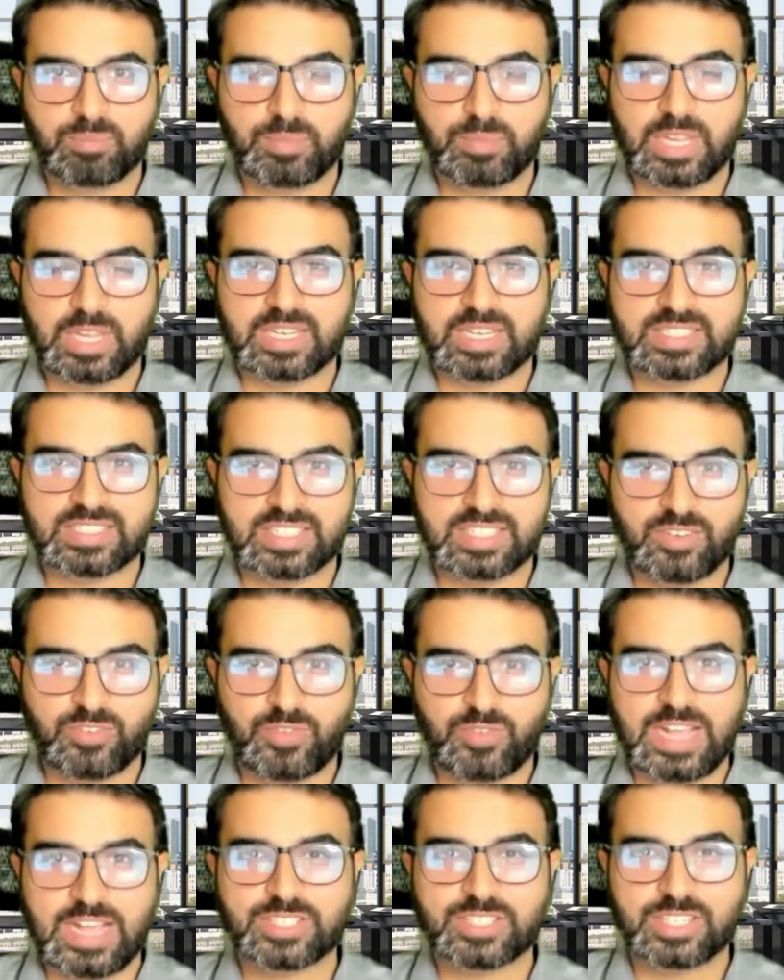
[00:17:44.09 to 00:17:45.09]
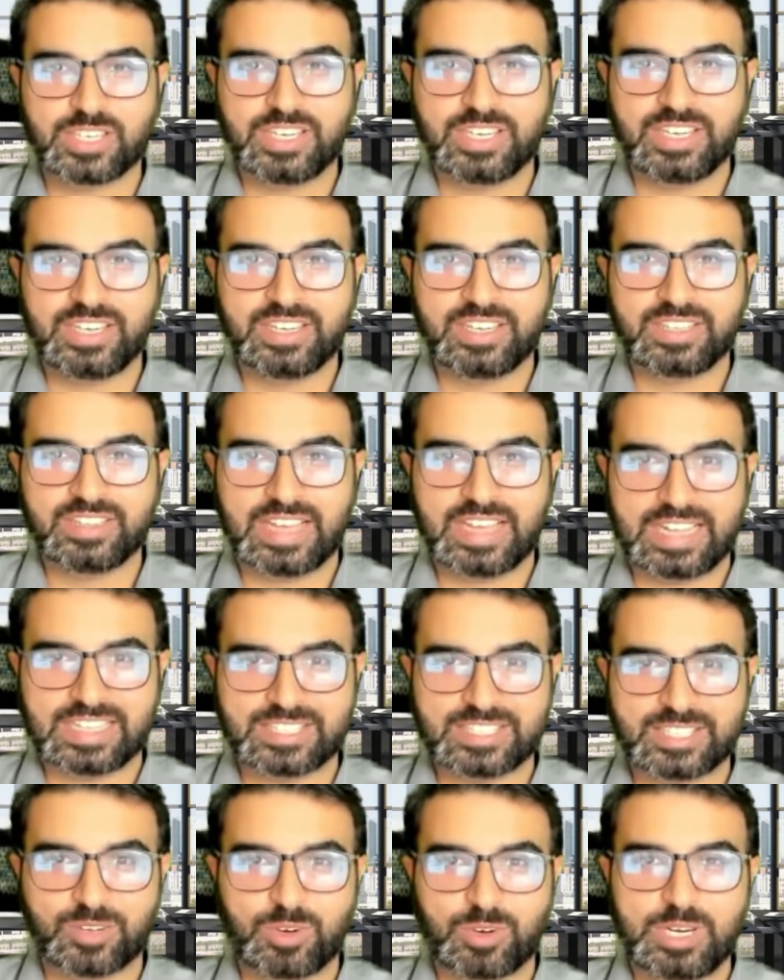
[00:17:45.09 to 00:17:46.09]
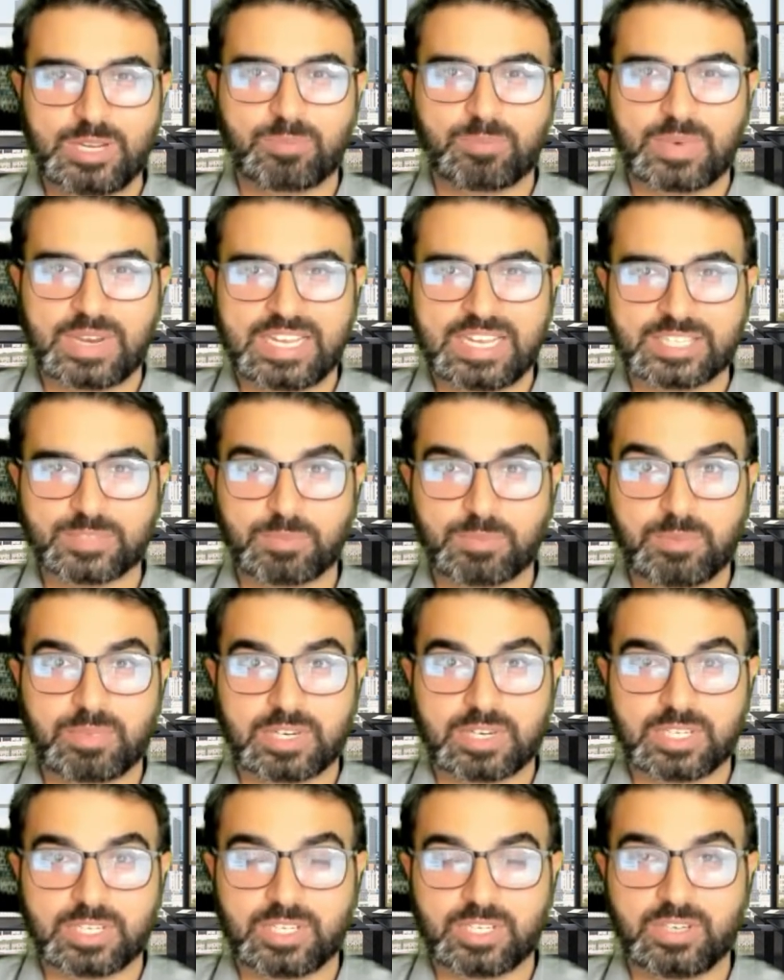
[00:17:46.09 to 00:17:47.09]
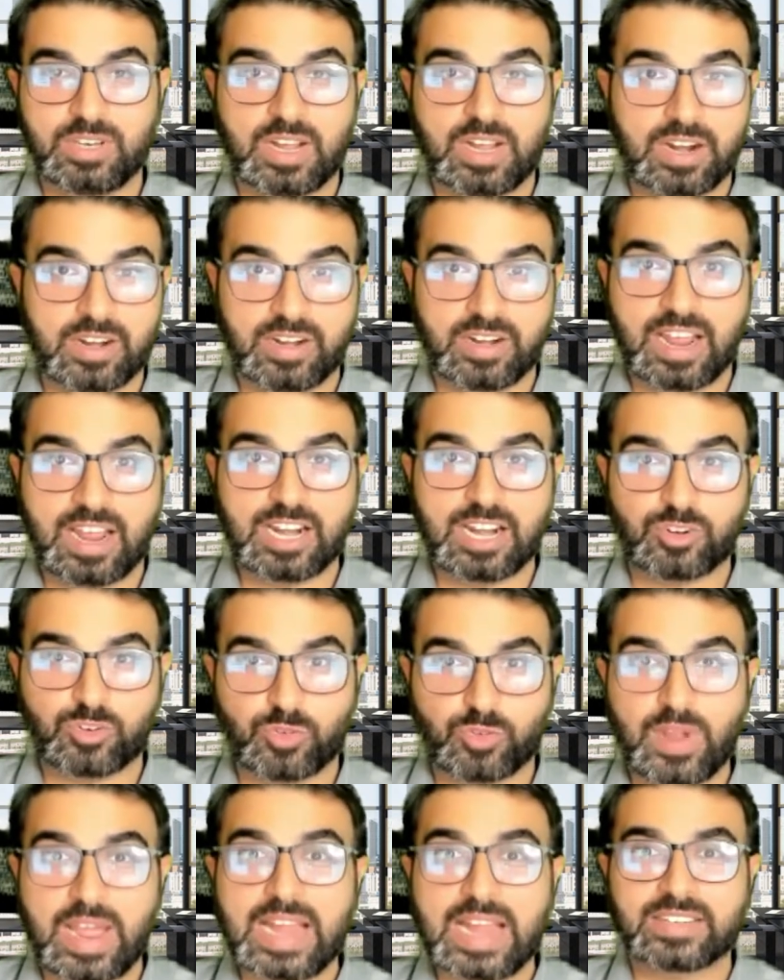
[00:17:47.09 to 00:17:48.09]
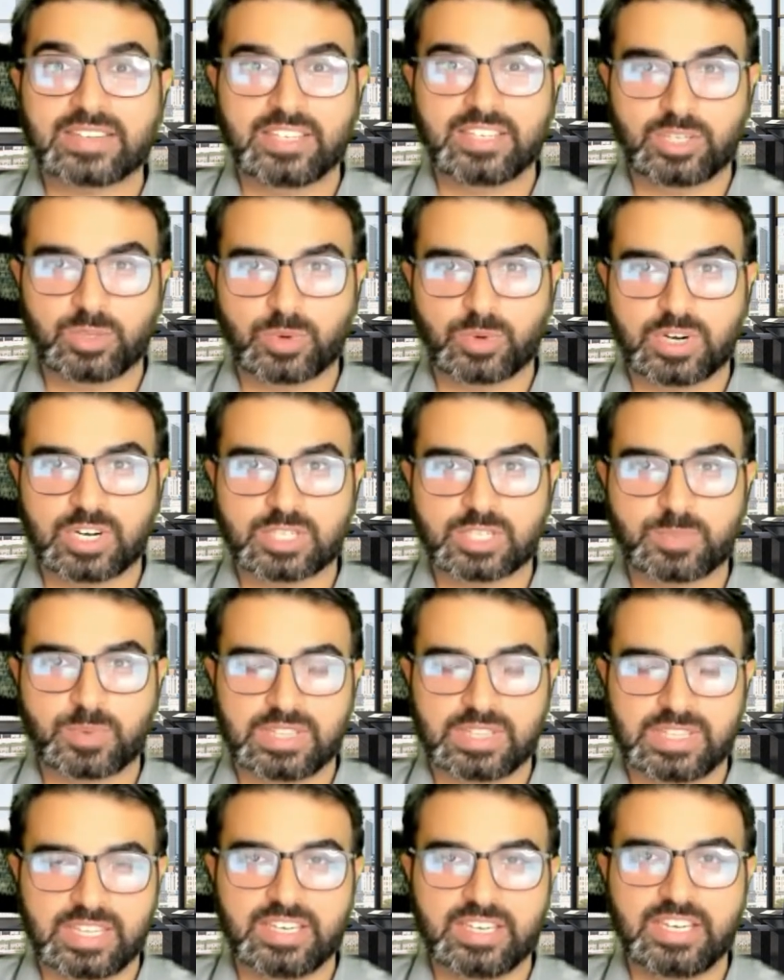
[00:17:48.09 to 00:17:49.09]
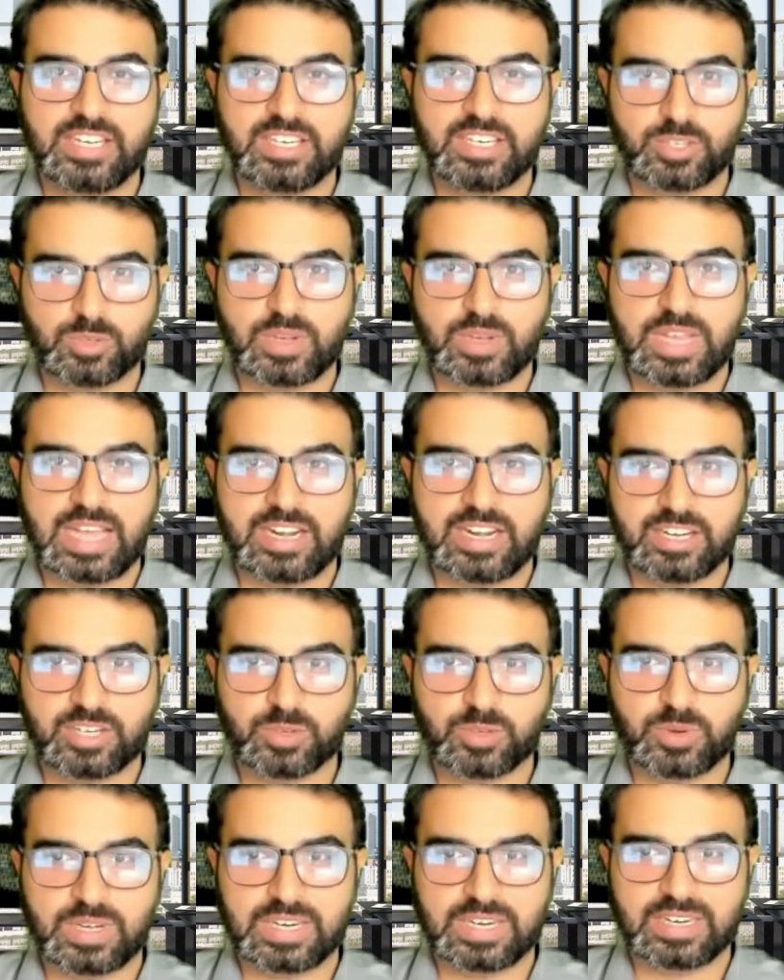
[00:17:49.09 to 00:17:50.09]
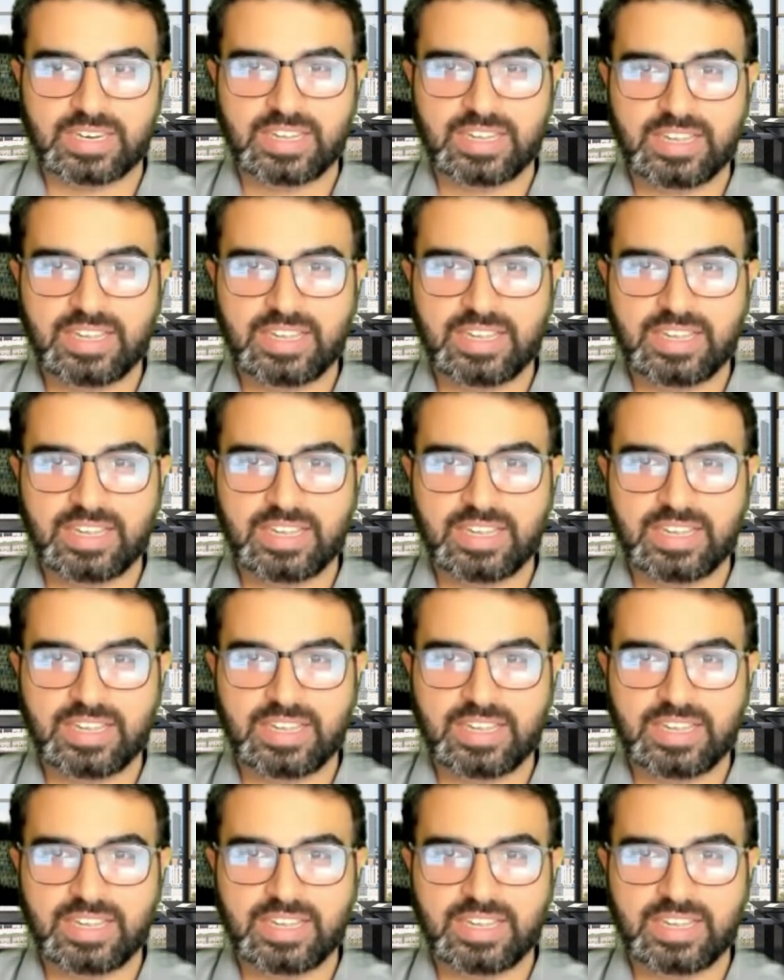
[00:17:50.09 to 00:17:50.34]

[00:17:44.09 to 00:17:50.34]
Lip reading: because eventually that's the only place people are not attracted towards, but they need to get into it.